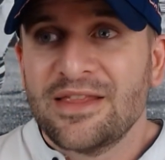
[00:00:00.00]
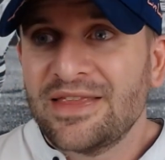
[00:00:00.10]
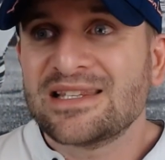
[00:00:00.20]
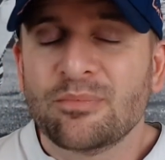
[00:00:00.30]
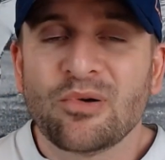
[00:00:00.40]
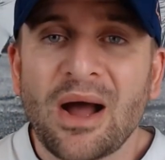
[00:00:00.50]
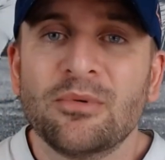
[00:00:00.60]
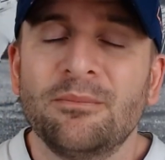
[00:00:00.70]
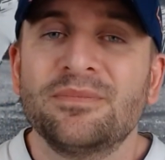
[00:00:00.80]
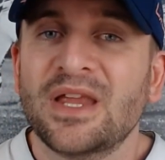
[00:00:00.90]
that's a
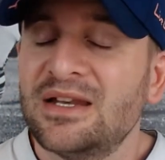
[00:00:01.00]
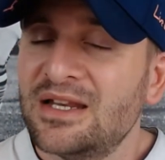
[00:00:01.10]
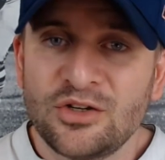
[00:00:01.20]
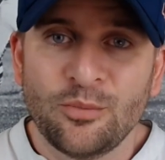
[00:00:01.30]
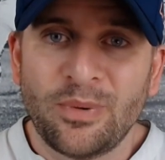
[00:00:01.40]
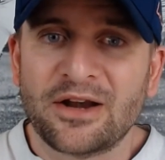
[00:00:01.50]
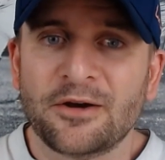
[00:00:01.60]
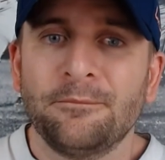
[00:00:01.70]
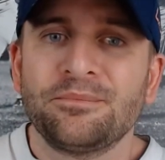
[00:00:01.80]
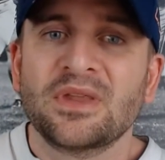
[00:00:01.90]
problem. They need to do
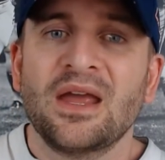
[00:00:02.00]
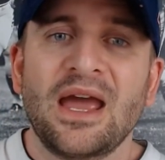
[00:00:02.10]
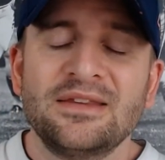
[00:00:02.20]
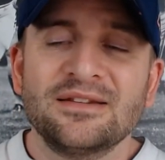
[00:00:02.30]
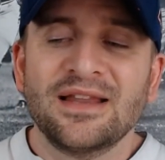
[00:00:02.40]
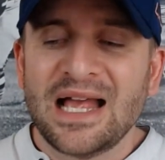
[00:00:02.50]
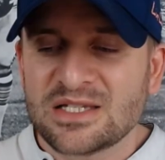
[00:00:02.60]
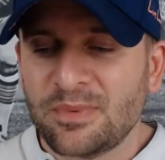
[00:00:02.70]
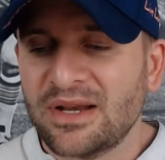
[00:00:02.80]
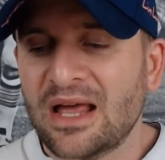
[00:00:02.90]
better. And then
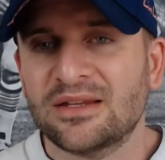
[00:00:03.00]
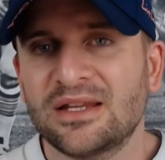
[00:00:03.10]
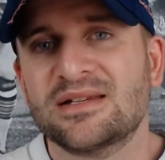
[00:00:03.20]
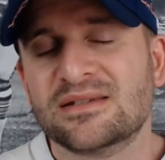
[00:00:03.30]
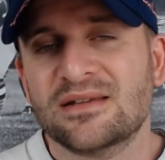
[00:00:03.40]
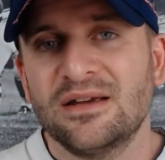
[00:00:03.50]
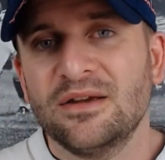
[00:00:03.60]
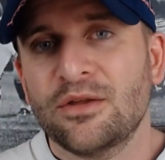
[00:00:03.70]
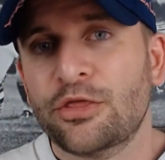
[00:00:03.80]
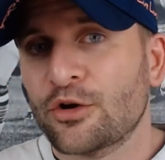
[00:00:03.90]
last but not least,
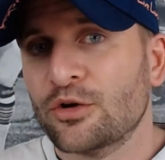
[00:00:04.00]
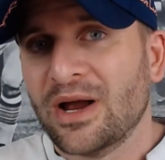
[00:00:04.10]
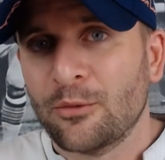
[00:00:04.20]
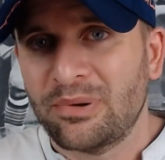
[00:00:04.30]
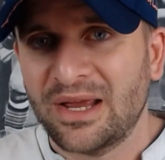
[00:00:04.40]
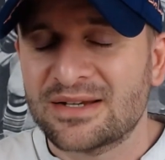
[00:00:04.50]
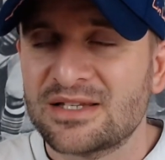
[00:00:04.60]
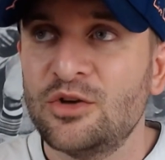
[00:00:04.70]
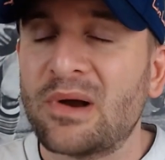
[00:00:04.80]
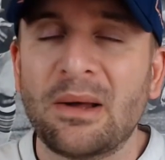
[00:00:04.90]
third round picks.
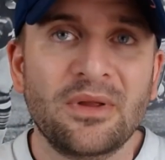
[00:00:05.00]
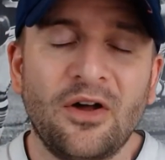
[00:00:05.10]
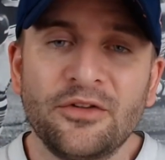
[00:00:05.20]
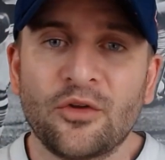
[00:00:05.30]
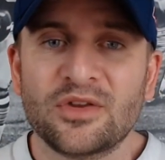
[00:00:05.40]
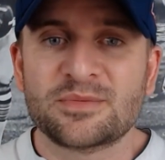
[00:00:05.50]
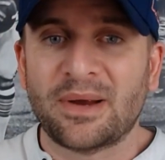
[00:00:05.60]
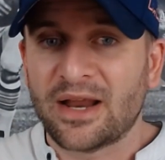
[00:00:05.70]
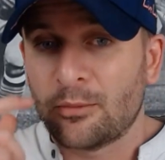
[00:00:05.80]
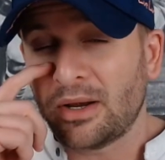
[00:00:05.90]
And you probably all know this
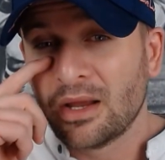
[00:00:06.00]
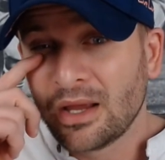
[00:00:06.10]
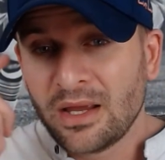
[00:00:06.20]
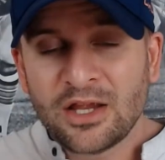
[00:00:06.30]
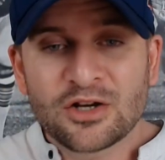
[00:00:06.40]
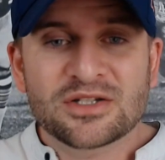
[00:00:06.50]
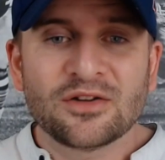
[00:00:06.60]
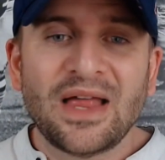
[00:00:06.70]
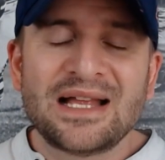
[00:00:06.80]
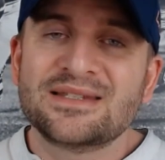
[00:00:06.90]
by now, but here's their
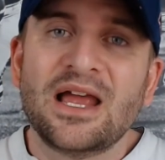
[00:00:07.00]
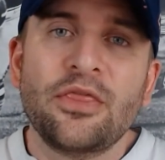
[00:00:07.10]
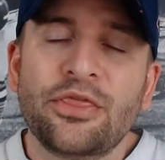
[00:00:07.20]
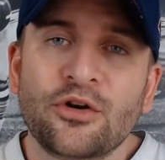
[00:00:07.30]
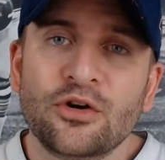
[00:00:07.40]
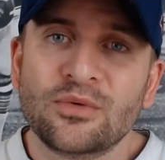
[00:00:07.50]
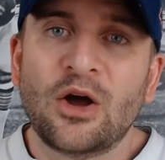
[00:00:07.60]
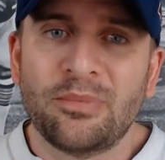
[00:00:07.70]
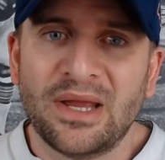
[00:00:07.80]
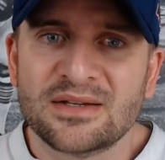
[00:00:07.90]
last 10 third
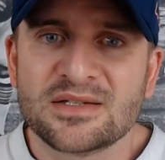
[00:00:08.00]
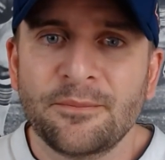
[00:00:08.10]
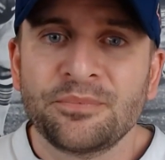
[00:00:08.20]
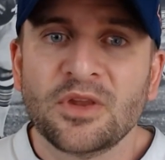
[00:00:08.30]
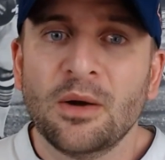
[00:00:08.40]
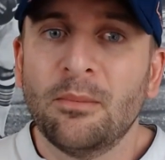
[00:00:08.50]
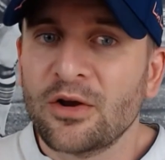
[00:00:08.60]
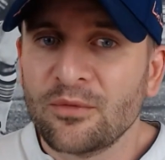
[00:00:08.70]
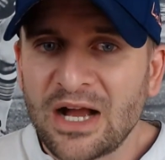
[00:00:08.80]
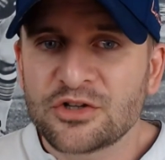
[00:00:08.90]
round picks.
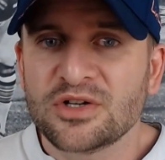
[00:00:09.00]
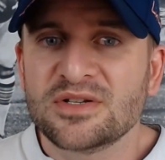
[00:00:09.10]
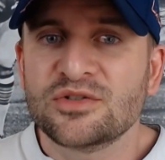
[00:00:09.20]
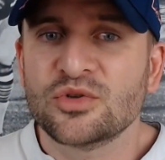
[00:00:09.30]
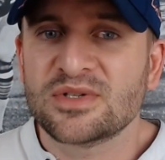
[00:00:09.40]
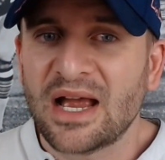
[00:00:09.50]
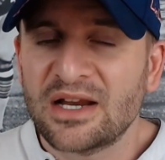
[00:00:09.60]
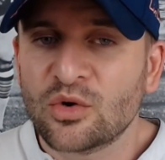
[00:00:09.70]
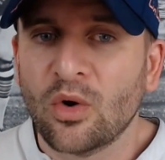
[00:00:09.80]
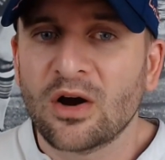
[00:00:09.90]
Amari Rogers, Josiah
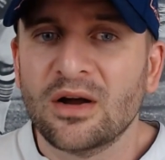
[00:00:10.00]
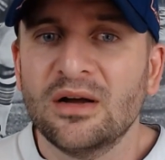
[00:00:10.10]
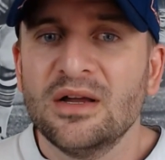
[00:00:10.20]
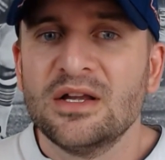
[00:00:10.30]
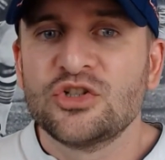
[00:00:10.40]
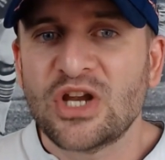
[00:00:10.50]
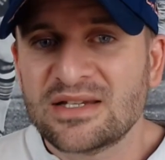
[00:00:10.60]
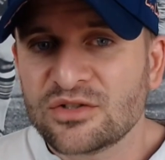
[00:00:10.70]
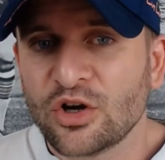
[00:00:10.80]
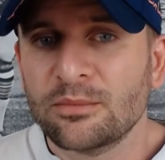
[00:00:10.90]
DeGuara, Jace
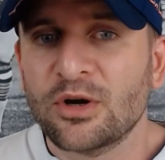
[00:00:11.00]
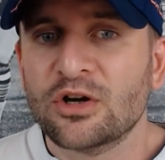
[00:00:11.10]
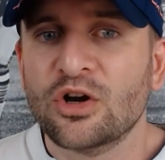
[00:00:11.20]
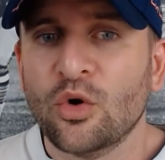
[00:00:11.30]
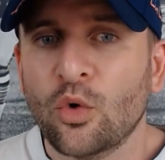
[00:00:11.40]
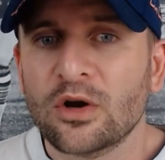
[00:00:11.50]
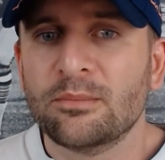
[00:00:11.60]
Sternberger, Oren